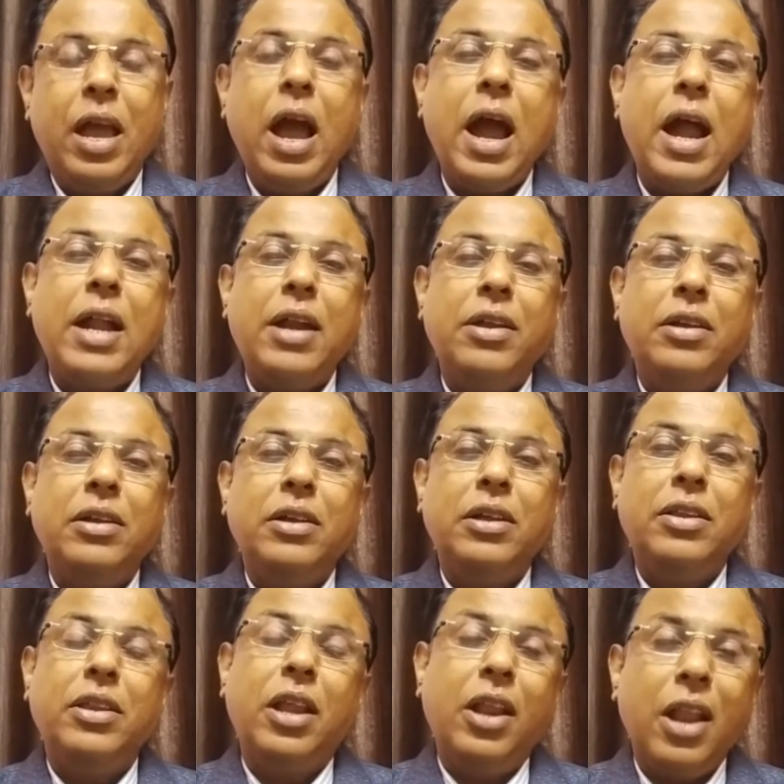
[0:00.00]
and
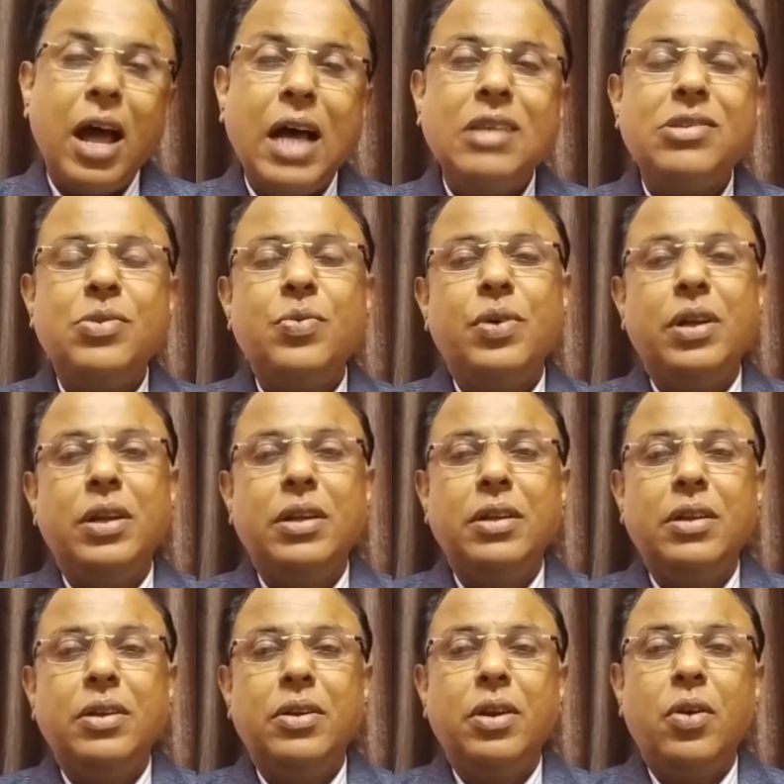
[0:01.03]
the last one
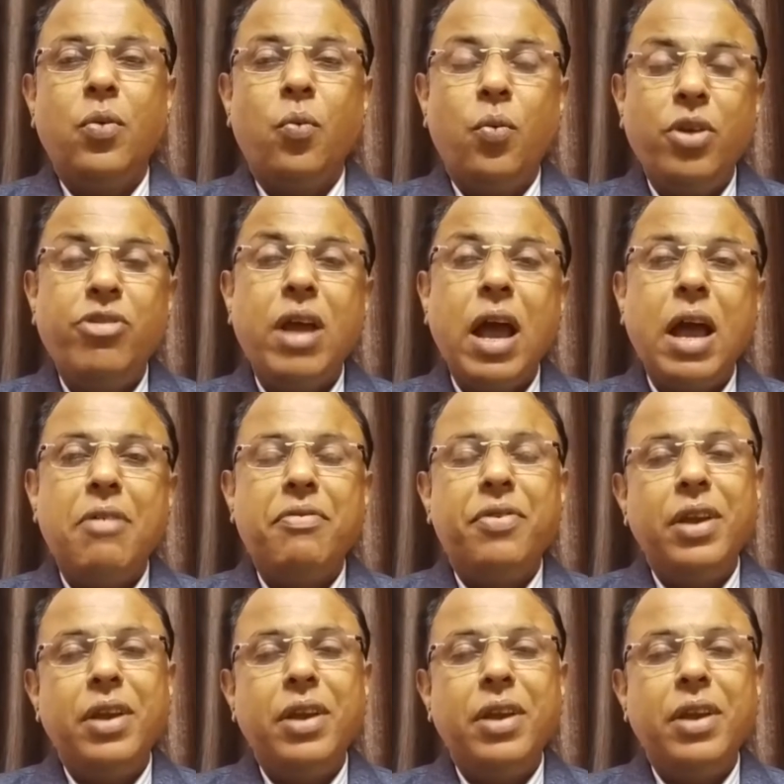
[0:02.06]
which I